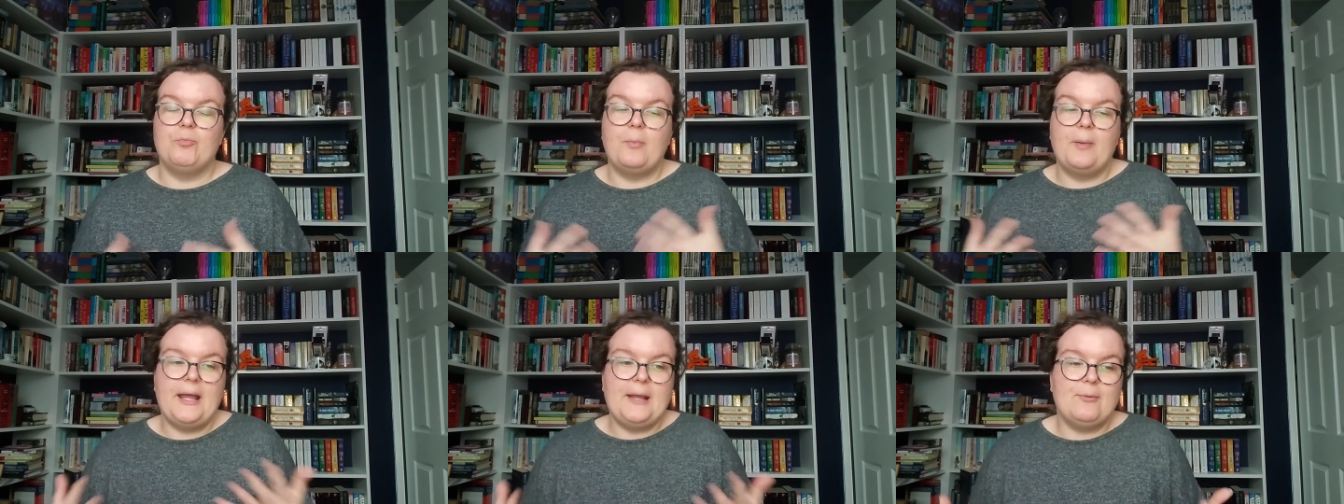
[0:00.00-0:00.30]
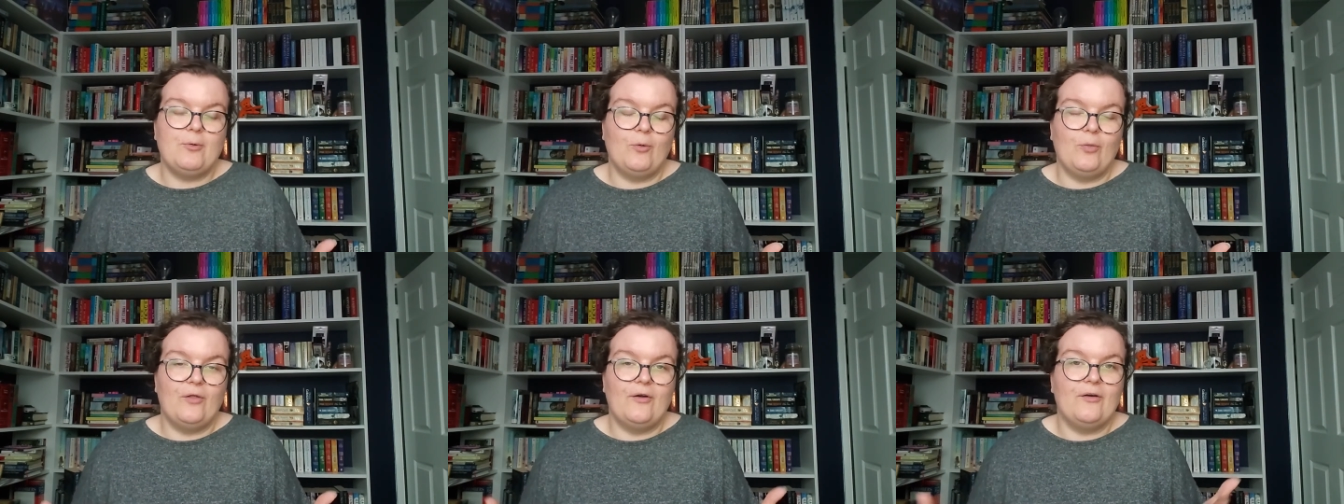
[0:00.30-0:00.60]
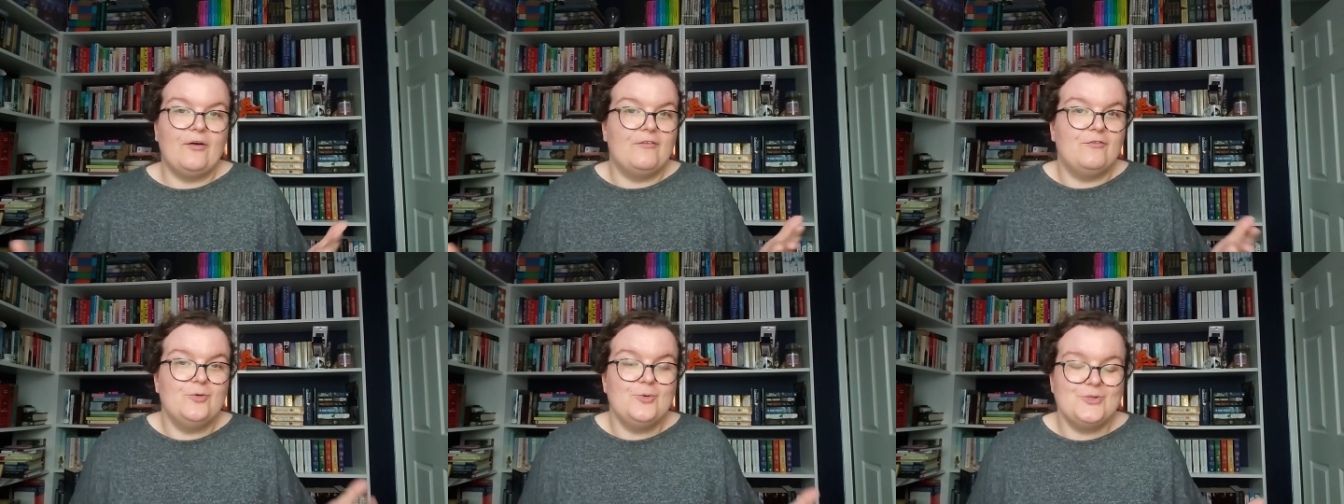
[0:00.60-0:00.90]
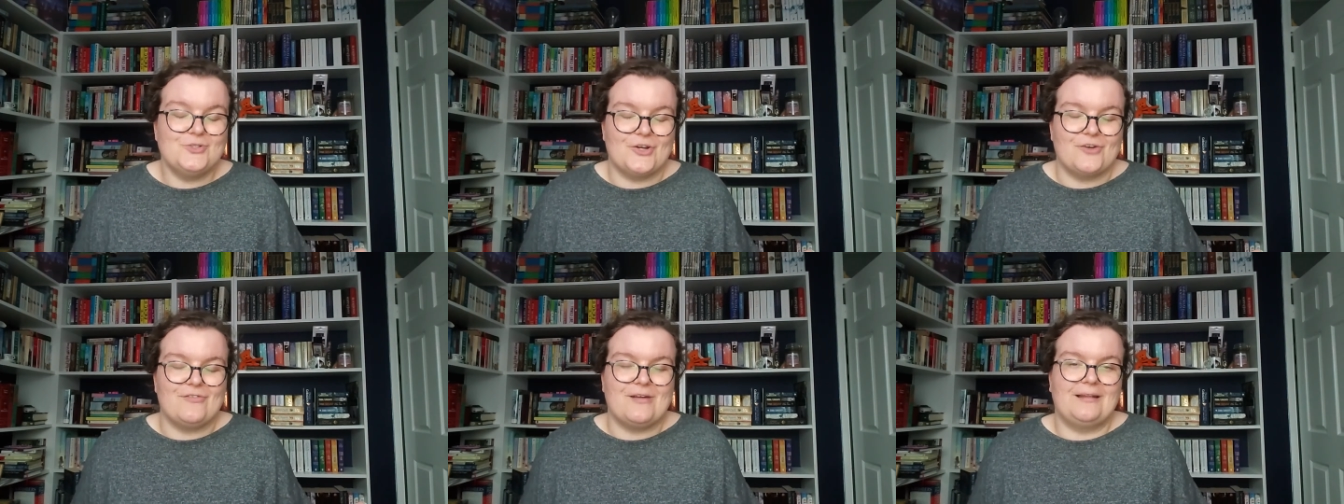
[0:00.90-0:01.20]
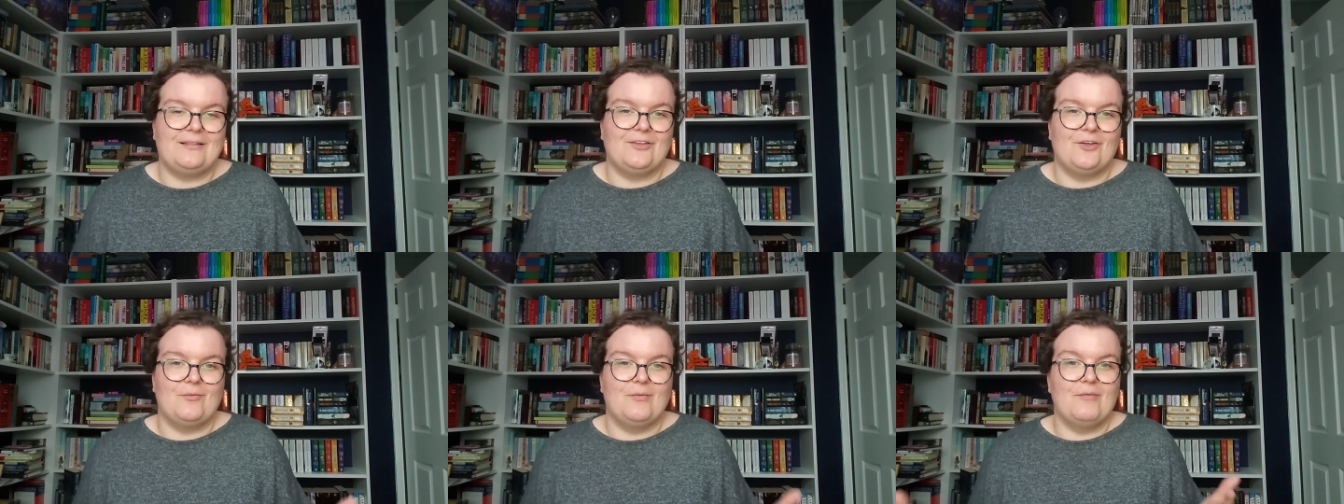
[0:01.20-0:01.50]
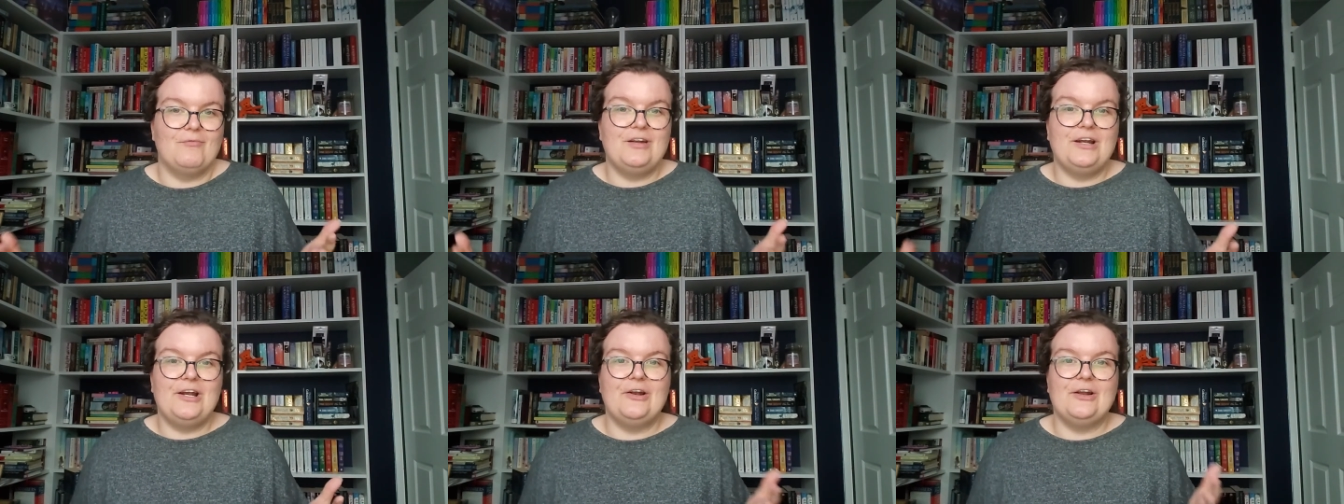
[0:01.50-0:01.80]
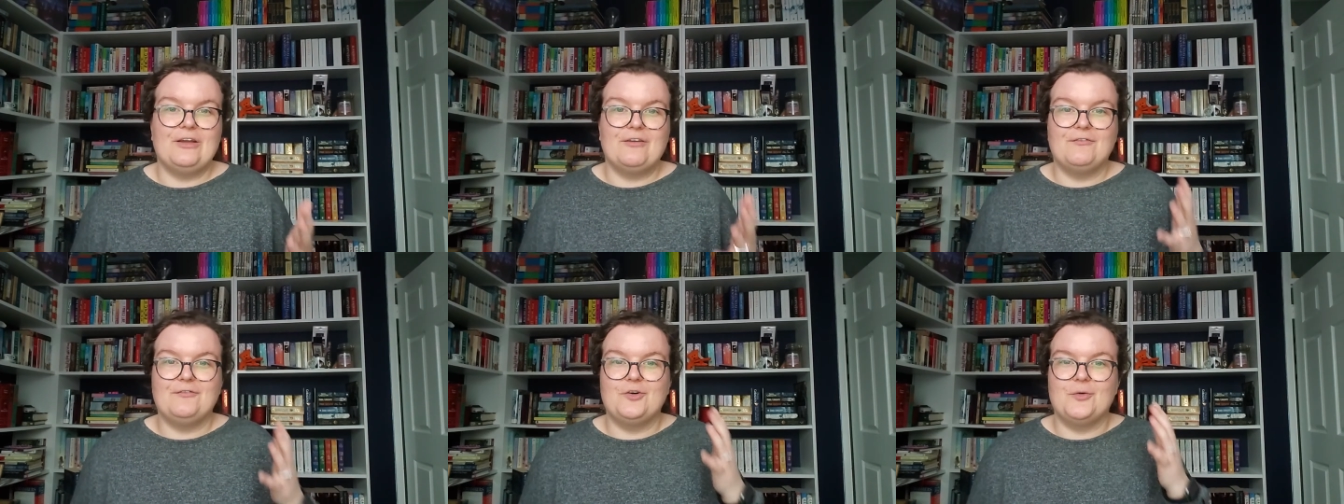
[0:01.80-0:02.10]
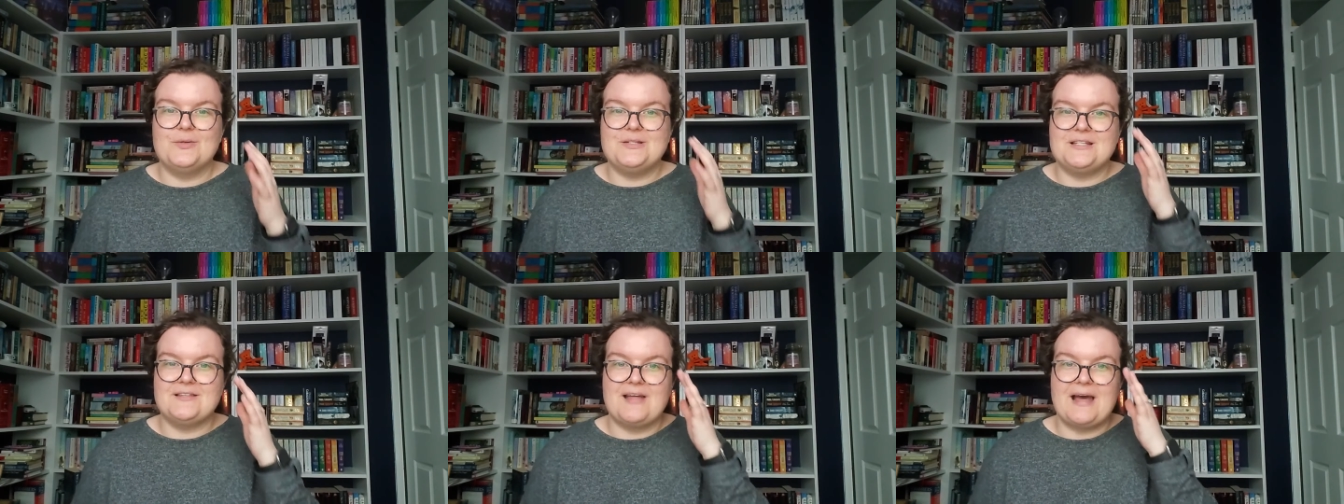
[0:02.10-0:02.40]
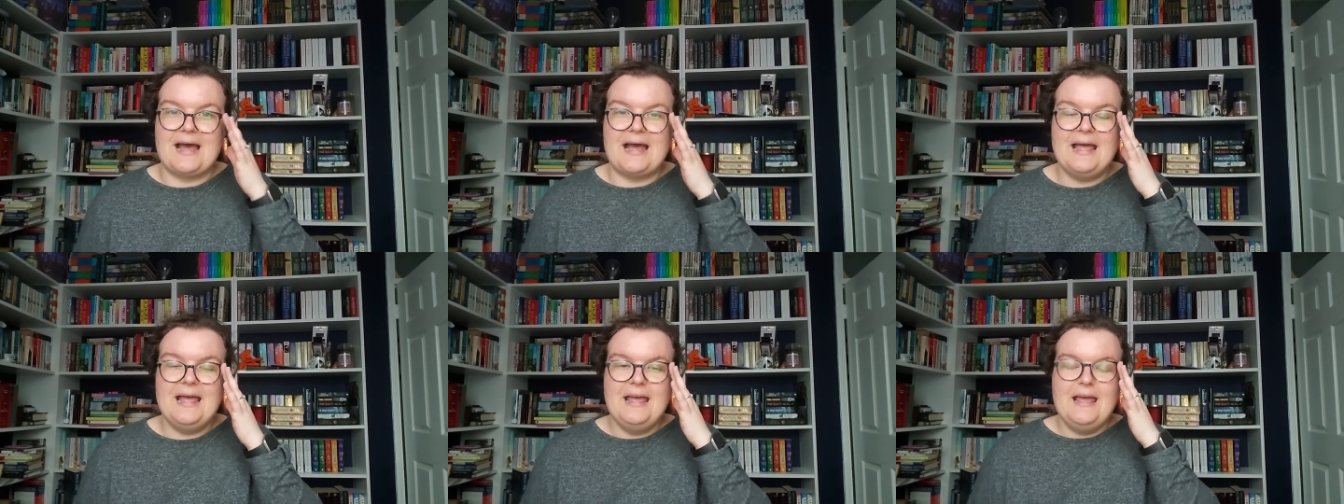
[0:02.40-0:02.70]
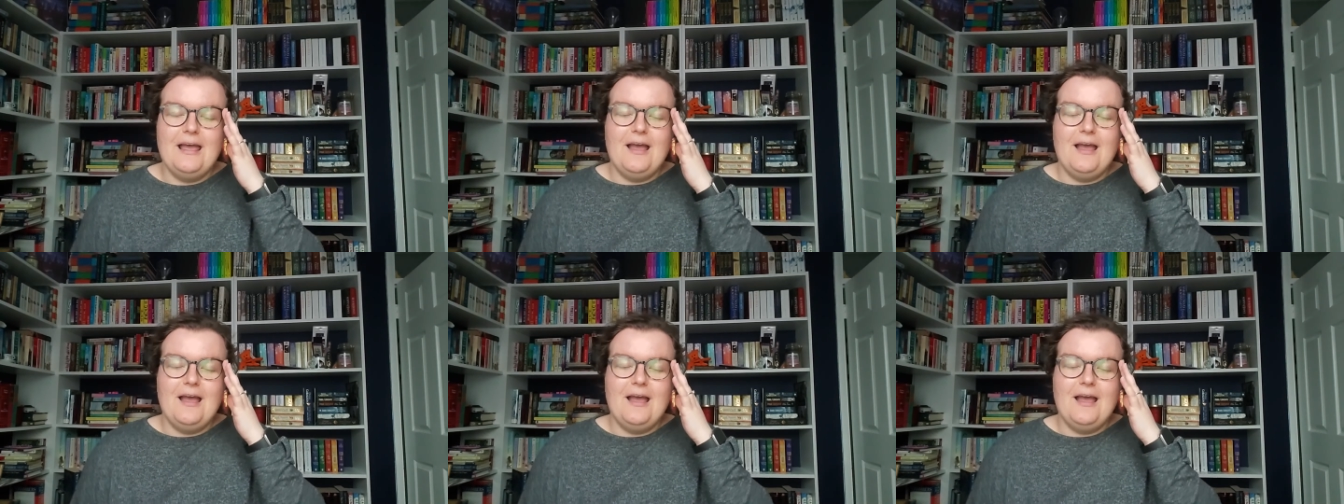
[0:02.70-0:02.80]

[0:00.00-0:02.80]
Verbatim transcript: people that have also read them. I'm really looking forward to that.